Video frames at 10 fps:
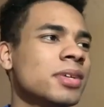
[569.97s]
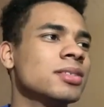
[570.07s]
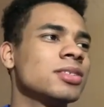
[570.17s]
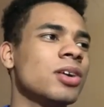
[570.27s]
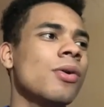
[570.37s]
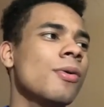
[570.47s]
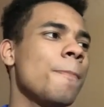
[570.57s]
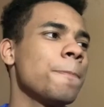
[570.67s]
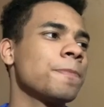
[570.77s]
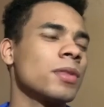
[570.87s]
So
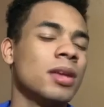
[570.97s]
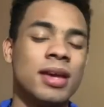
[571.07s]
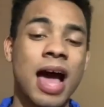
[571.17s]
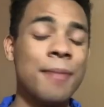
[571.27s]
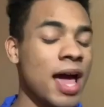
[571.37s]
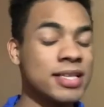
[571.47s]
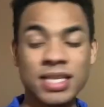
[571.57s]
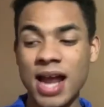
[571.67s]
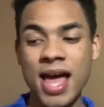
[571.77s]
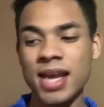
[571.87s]
I'm like,
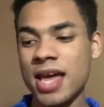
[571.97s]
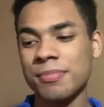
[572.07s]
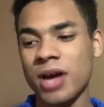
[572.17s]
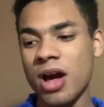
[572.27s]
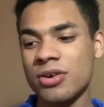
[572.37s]
shit, I ain't letting him go.